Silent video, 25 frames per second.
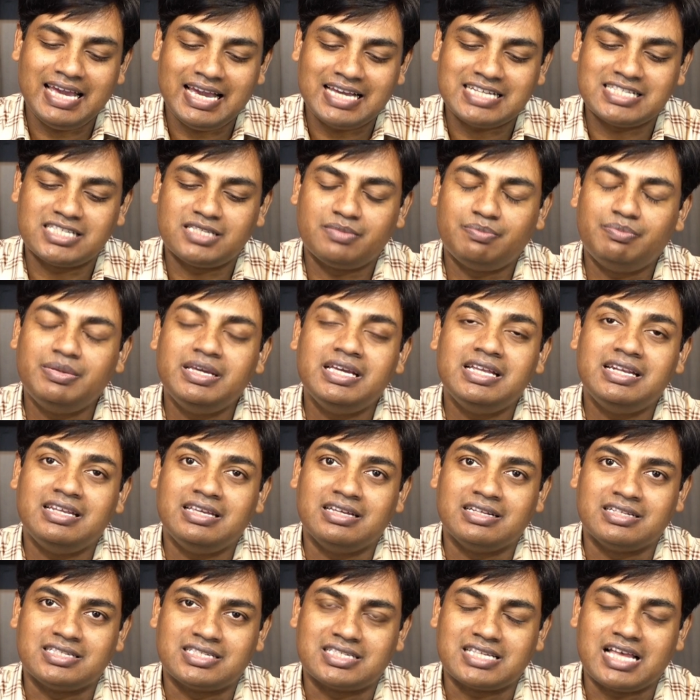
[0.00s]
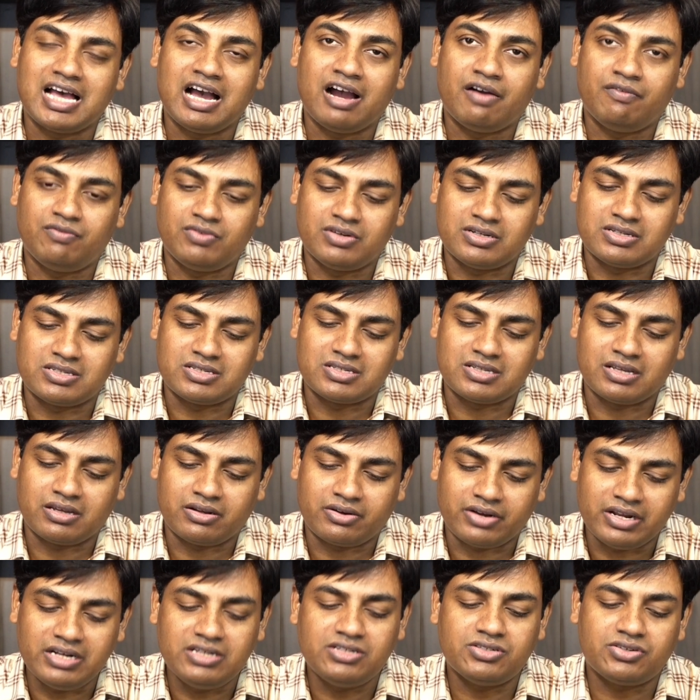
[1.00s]
experience after
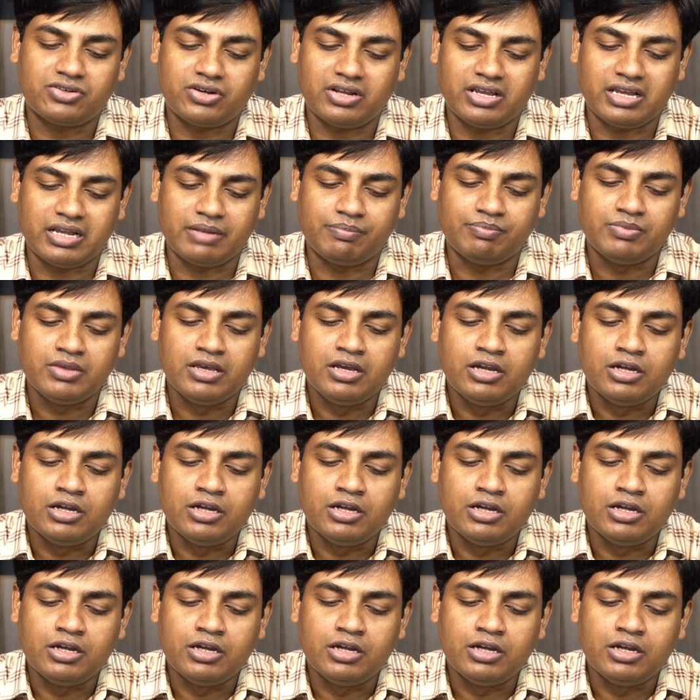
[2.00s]
surrendering